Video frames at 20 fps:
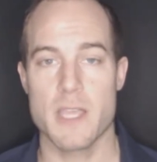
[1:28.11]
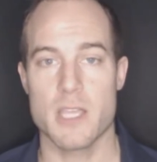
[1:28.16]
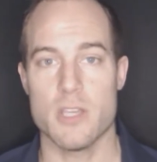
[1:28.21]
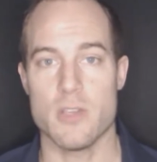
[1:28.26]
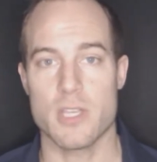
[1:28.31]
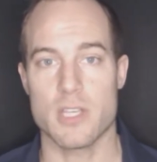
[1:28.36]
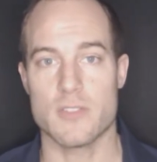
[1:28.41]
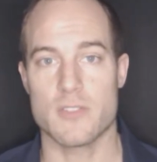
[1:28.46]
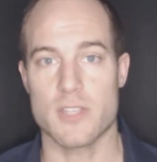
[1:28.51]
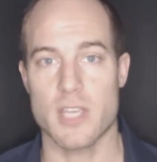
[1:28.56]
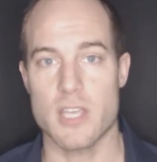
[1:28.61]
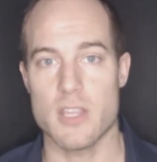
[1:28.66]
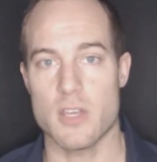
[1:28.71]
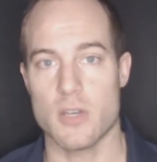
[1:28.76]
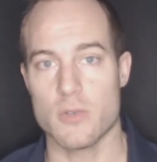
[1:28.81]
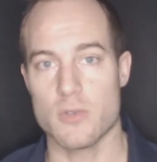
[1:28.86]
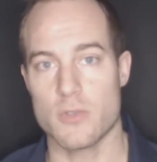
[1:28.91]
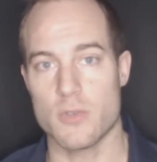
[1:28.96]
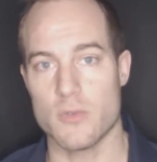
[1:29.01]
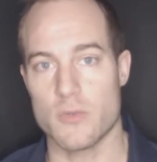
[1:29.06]
you could say
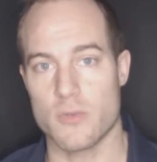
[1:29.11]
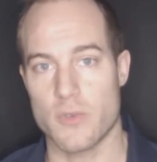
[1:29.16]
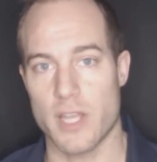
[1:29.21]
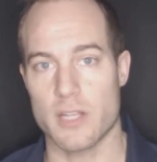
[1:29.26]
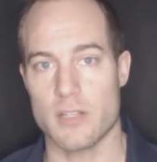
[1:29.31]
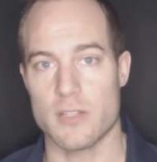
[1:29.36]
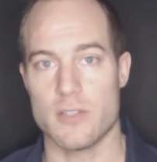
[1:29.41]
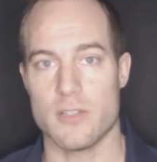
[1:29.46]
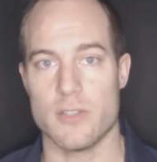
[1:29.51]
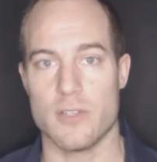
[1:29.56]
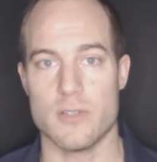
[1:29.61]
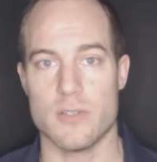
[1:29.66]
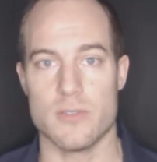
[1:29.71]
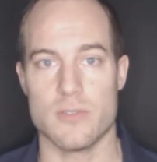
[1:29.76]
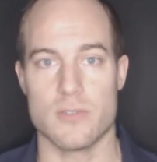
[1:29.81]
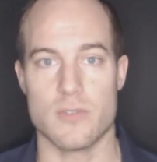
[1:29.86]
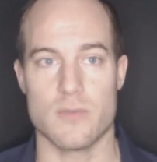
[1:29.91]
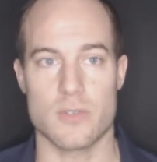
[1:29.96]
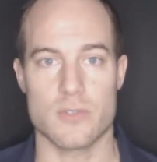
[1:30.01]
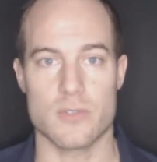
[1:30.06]
those who fail and
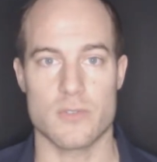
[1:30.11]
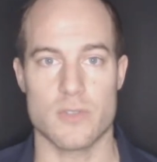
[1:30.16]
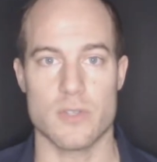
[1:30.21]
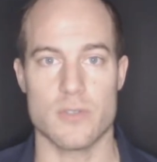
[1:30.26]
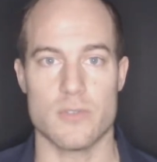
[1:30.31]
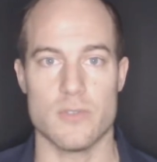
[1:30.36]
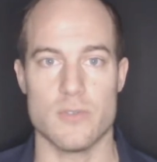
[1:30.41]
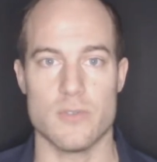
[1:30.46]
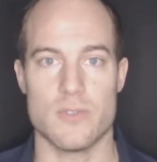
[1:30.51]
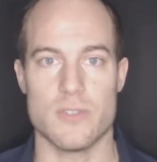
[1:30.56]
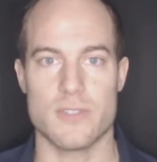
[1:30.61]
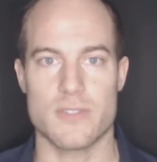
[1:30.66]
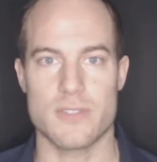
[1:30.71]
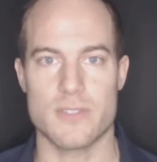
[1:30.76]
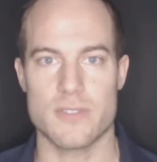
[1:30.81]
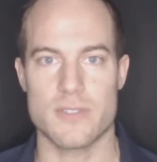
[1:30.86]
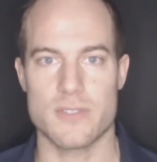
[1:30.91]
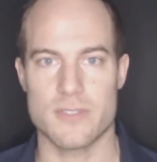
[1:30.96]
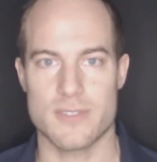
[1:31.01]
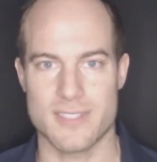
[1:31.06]
those versus those who
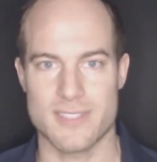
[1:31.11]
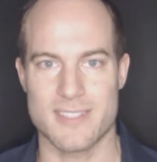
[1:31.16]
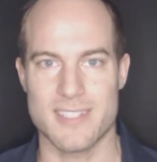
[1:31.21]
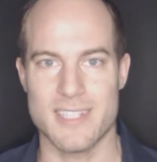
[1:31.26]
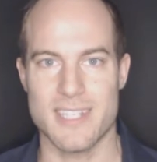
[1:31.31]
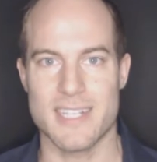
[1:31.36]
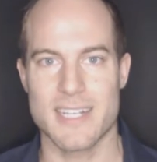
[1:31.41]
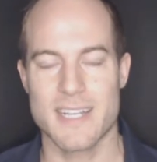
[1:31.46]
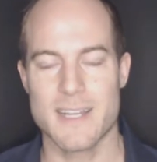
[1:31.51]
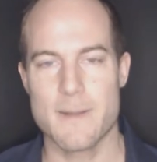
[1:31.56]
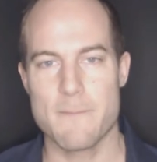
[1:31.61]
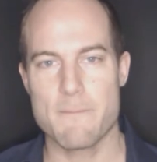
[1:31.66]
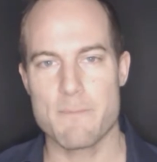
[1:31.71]
succeed.